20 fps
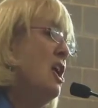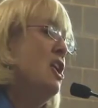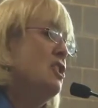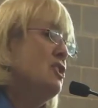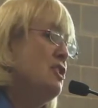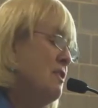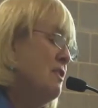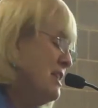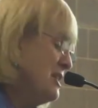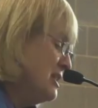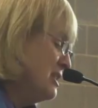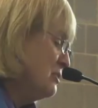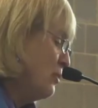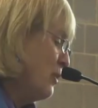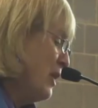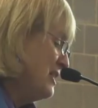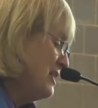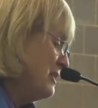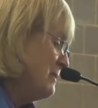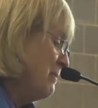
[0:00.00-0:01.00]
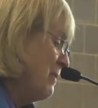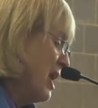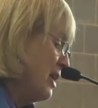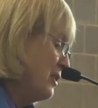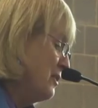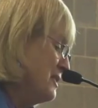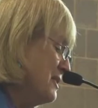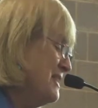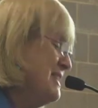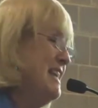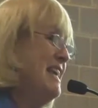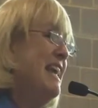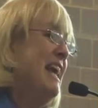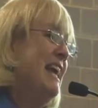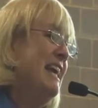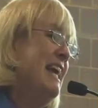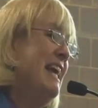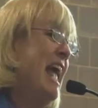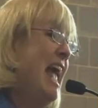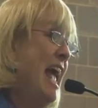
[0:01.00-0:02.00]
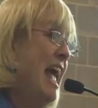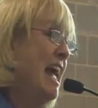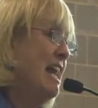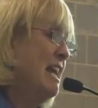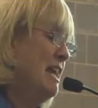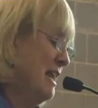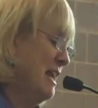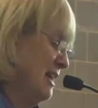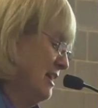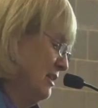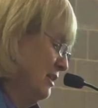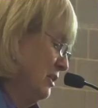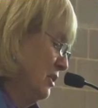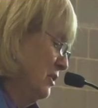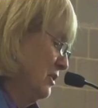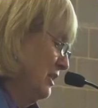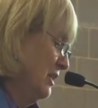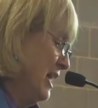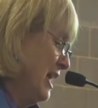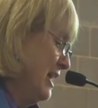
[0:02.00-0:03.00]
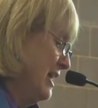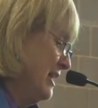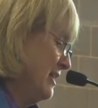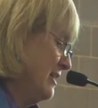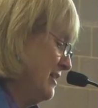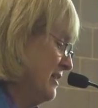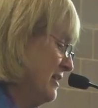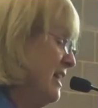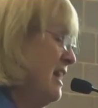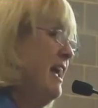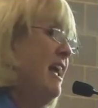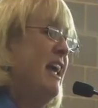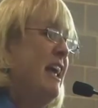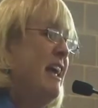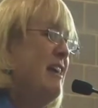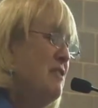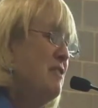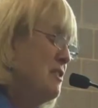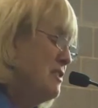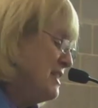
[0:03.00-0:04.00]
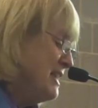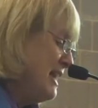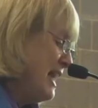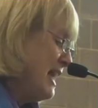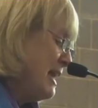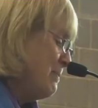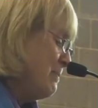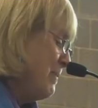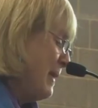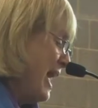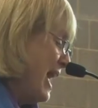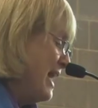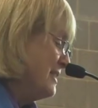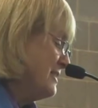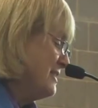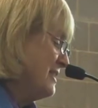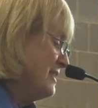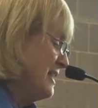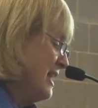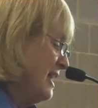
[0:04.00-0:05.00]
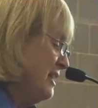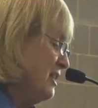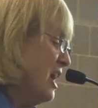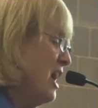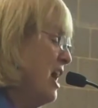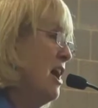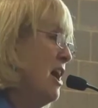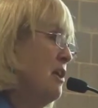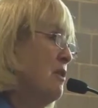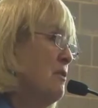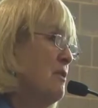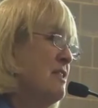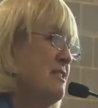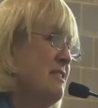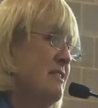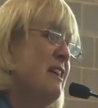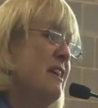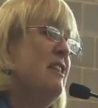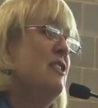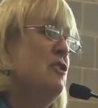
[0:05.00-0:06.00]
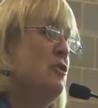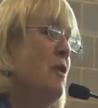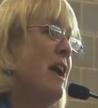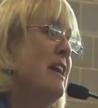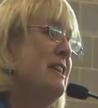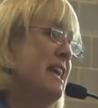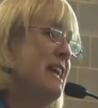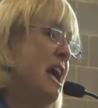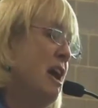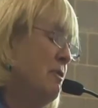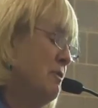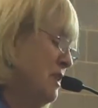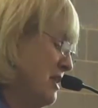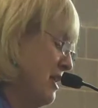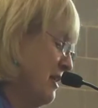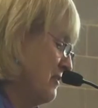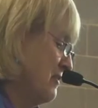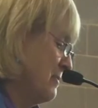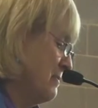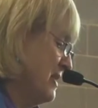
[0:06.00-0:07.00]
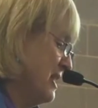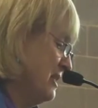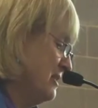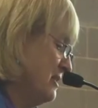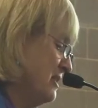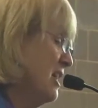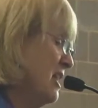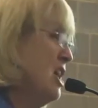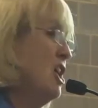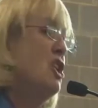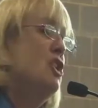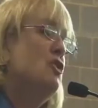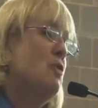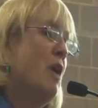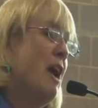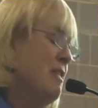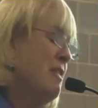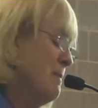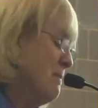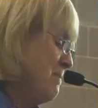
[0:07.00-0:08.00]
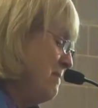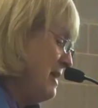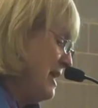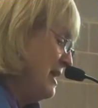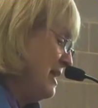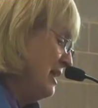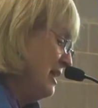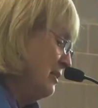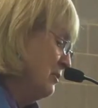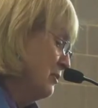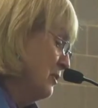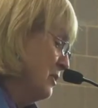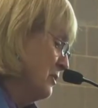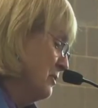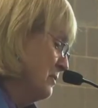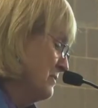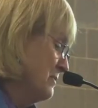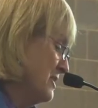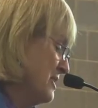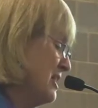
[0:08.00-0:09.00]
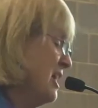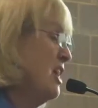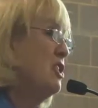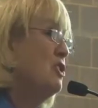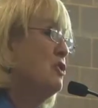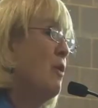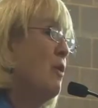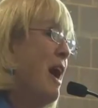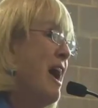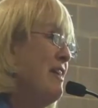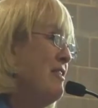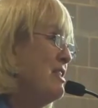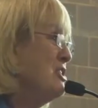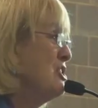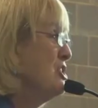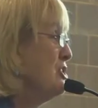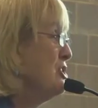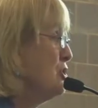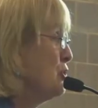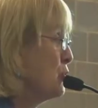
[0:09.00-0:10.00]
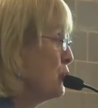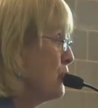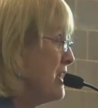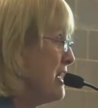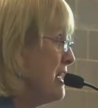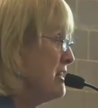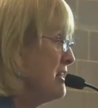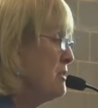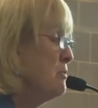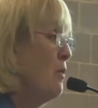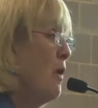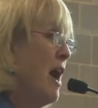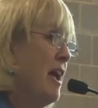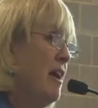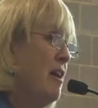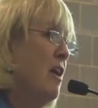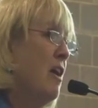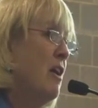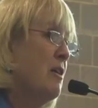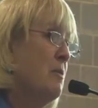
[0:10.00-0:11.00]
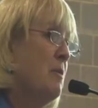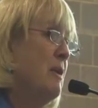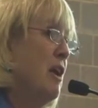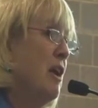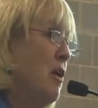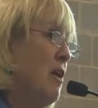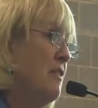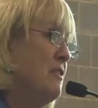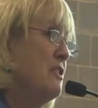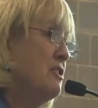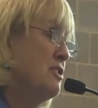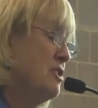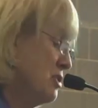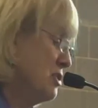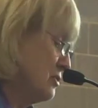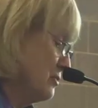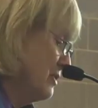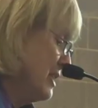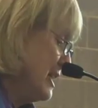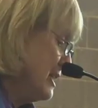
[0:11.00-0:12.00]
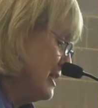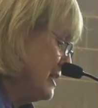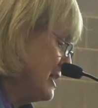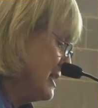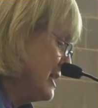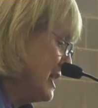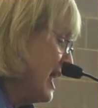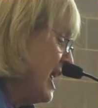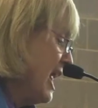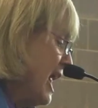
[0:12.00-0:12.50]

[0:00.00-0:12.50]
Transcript: So this is what democracy can look like. If there's an impasse in Congress, try town government. Try the meeting rooms. Try the streets. Why aren't we on the streets?